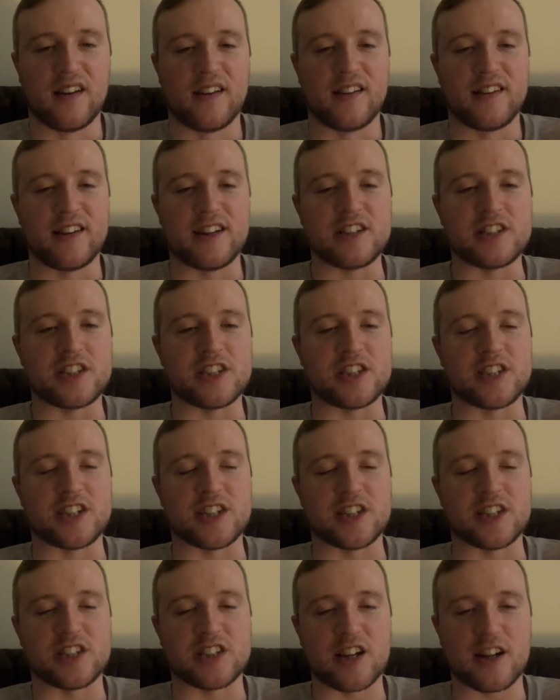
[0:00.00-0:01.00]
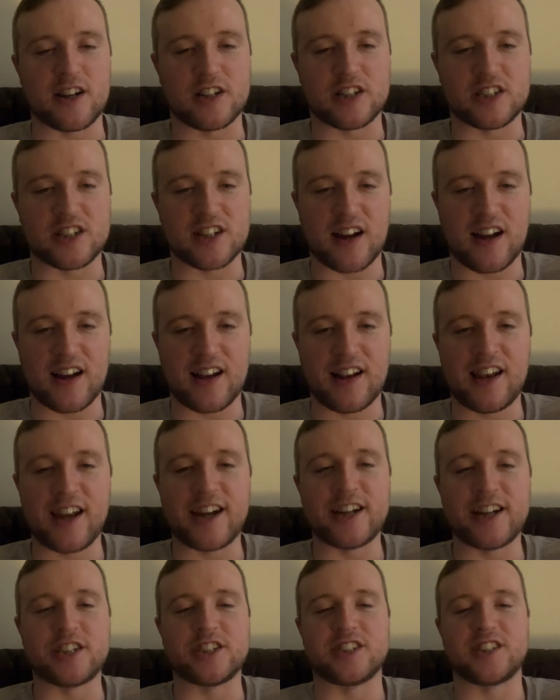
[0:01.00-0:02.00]
this is just such a
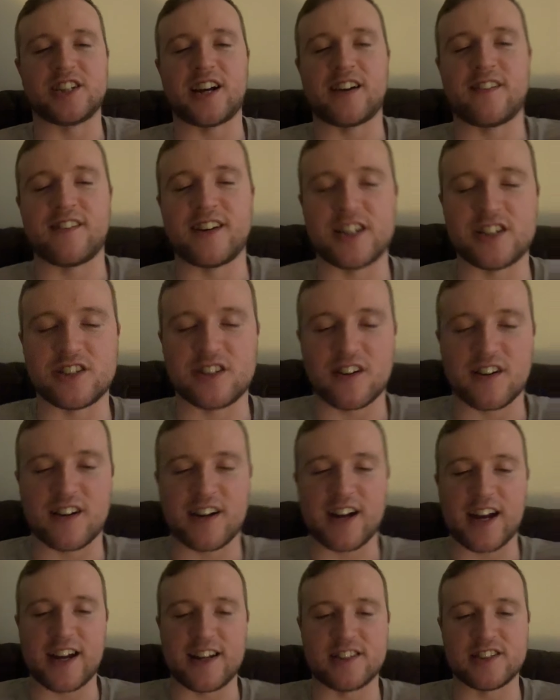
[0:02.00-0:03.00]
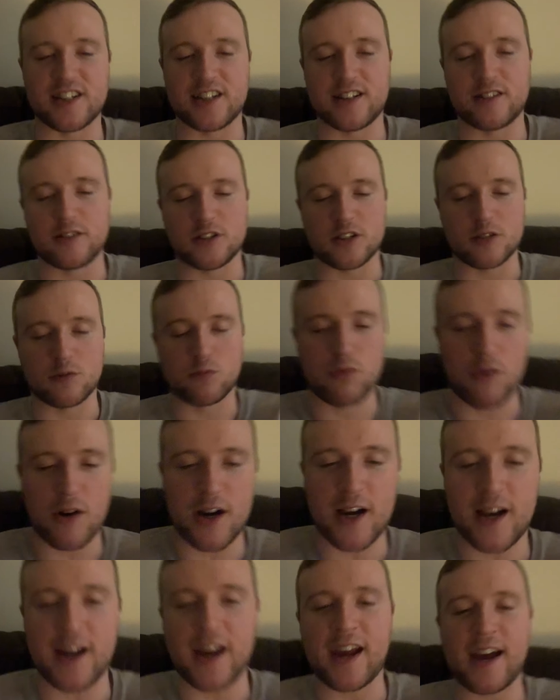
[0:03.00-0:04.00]
legendary circuit. It
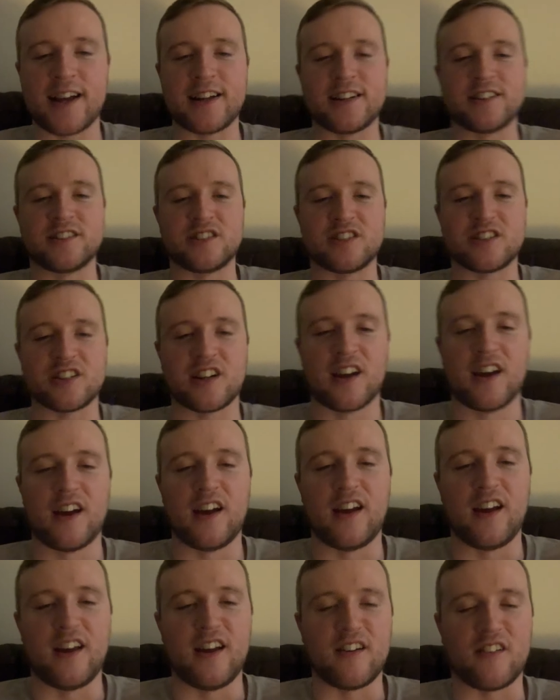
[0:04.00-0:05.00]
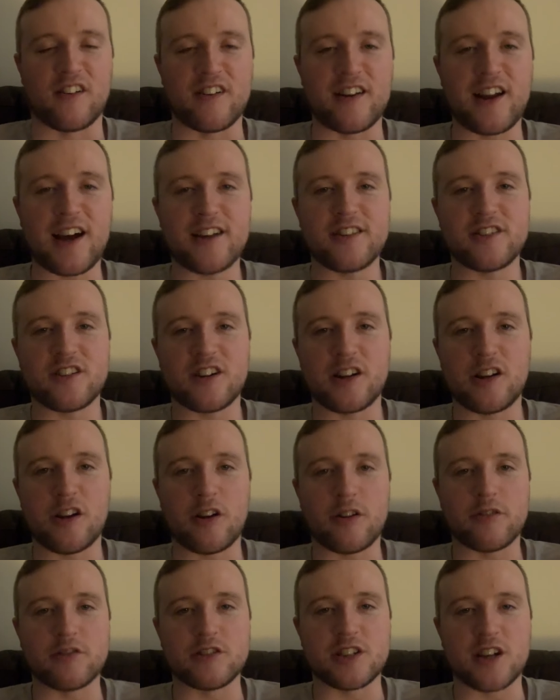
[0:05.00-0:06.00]
really is. Fernando
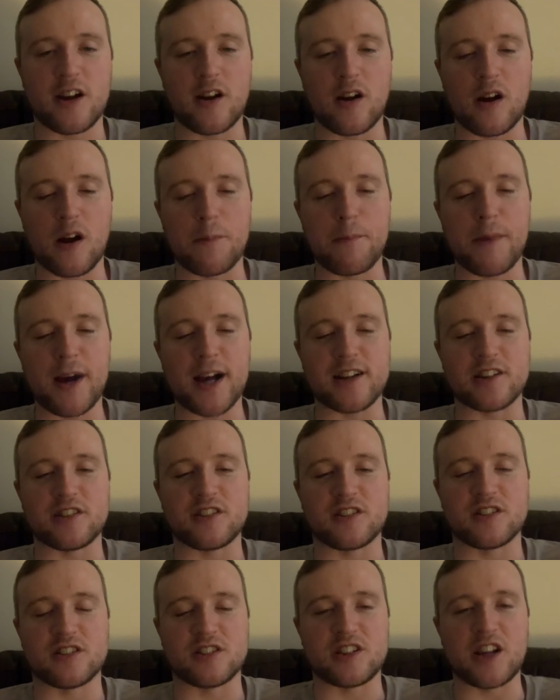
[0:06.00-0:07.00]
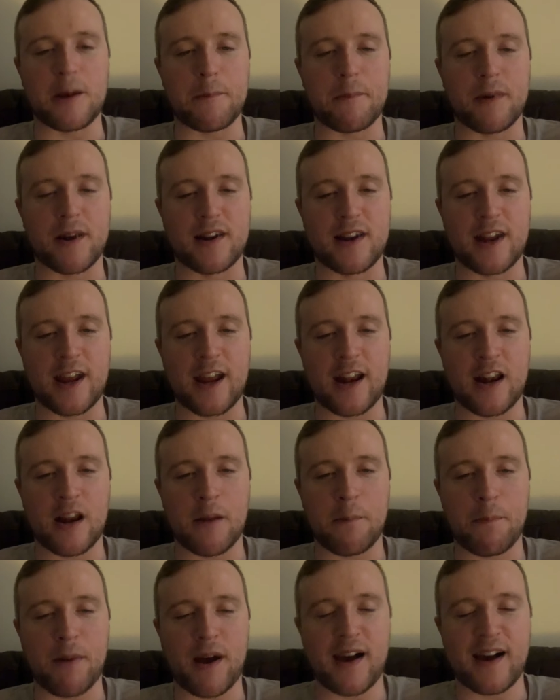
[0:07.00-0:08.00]
Alonso and Max Verstappen in
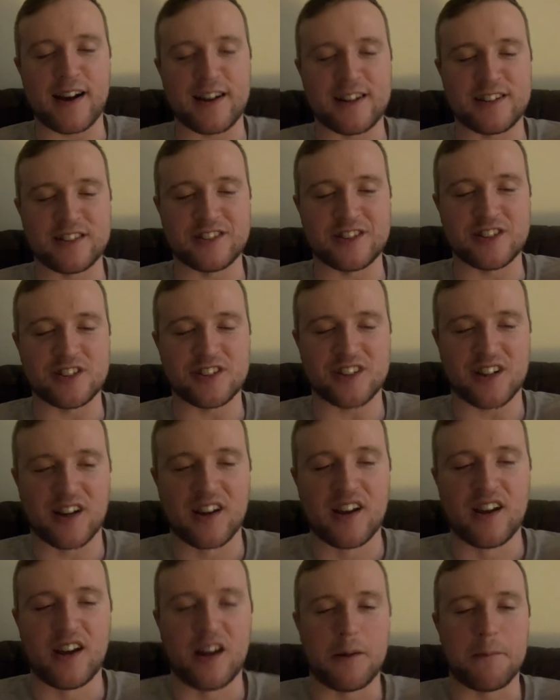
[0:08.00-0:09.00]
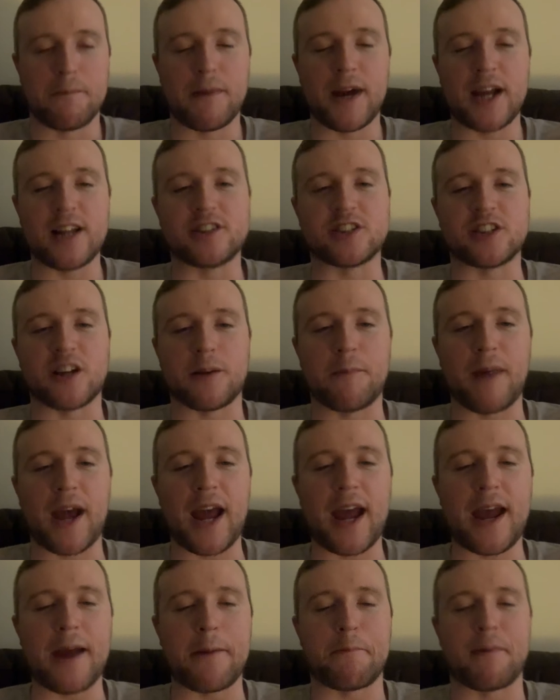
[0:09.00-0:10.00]
the past made some
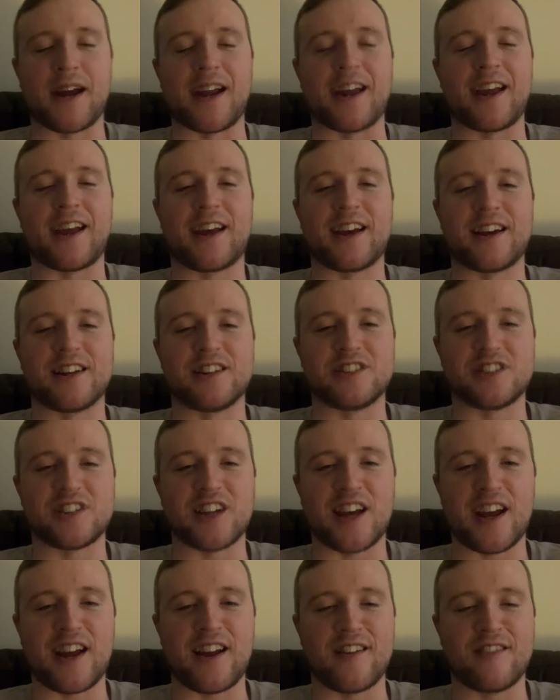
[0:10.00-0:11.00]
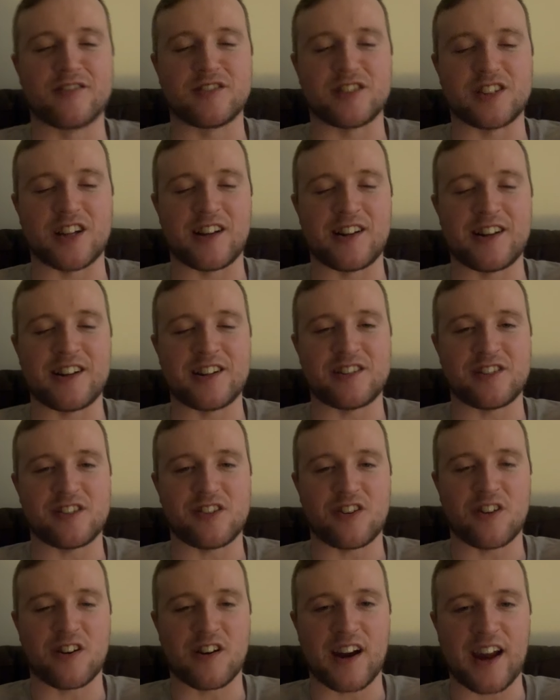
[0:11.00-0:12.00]
epic things in this
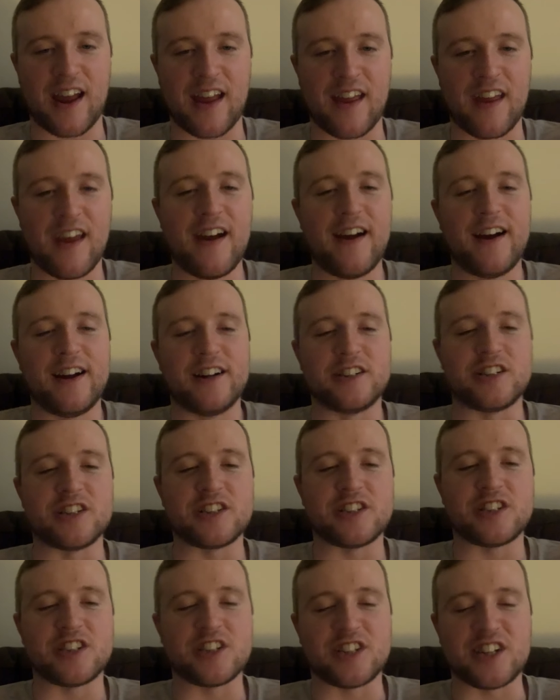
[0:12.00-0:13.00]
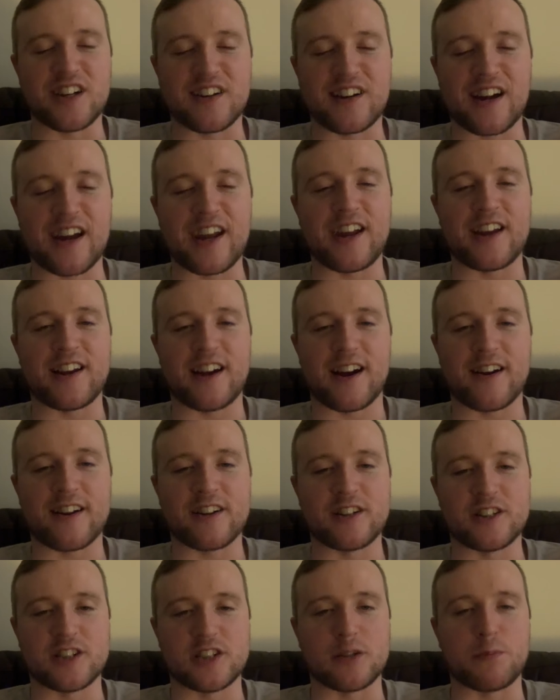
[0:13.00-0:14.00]
circuit. Just as you think they're
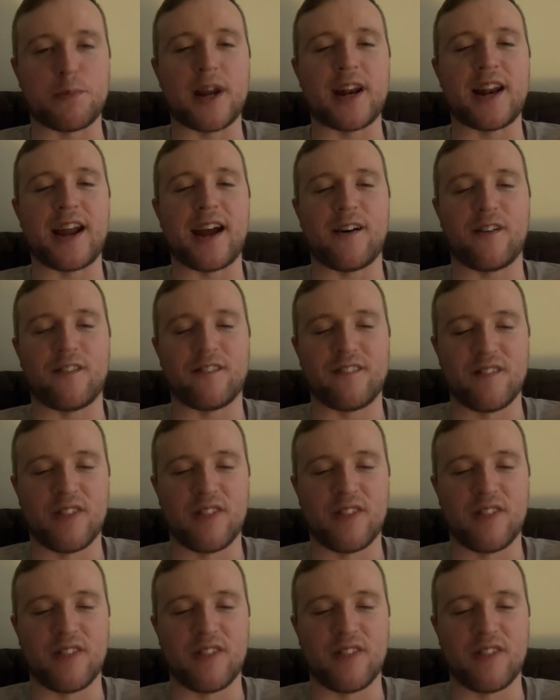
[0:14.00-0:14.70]
going to spin out,